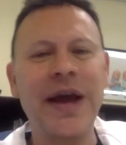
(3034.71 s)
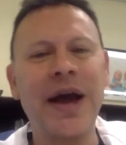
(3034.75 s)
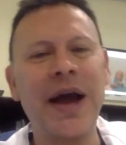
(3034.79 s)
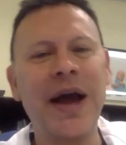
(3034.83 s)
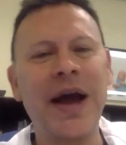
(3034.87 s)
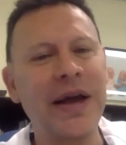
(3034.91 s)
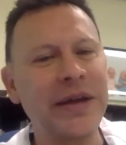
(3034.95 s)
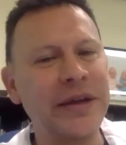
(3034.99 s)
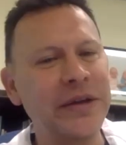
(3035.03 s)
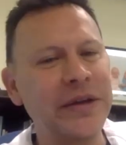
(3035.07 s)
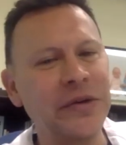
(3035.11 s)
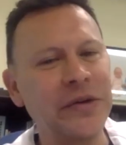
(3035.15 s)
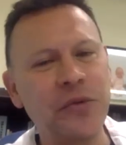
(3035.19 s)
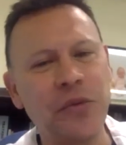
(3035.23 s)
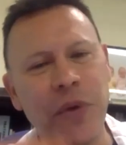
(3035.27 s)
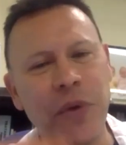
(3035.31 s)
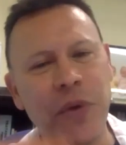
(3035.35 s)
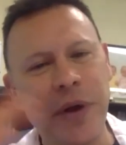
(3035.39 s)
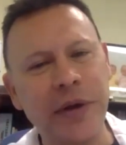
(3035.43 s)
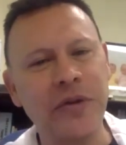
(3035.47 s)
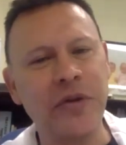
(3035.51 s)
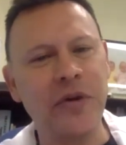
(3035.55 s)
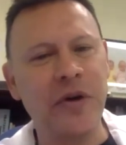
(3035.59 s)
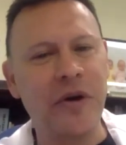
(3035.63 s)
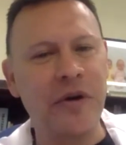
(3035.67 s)
high
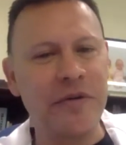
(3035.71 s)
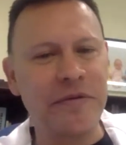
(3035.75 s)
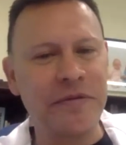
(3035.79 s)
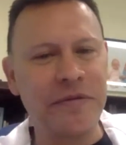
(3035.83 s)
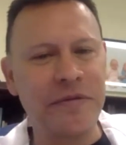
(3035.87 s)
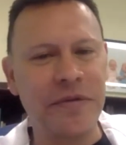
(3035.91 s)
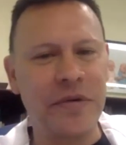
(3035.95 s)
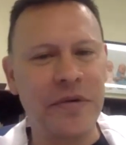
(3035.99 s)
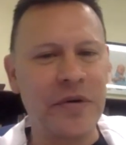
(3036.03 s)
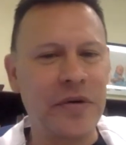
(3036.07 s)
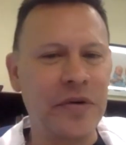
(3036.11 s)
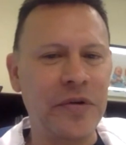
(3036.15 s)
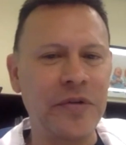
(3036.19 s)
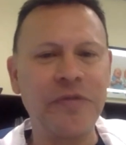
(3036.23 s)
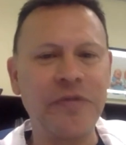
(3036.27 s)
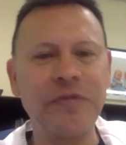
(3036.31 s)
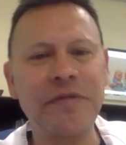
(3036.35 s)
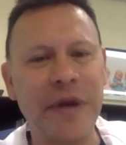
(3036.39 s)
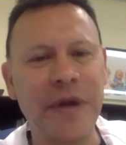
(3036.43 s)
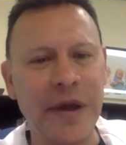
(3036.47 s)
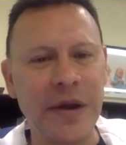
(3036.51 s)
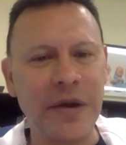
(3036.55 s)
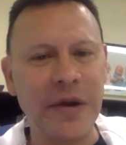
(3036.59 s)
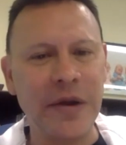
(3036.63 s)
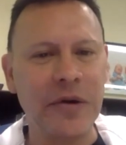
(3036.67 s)
rate of
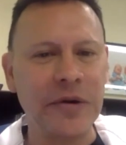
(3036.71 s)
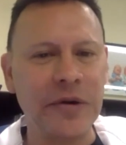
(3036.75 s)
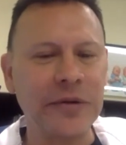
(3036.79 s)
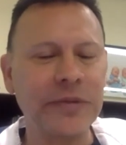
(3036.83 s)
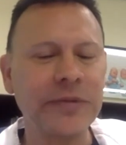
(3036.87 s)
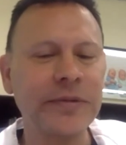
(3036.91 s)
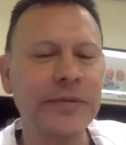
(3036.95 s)
failure.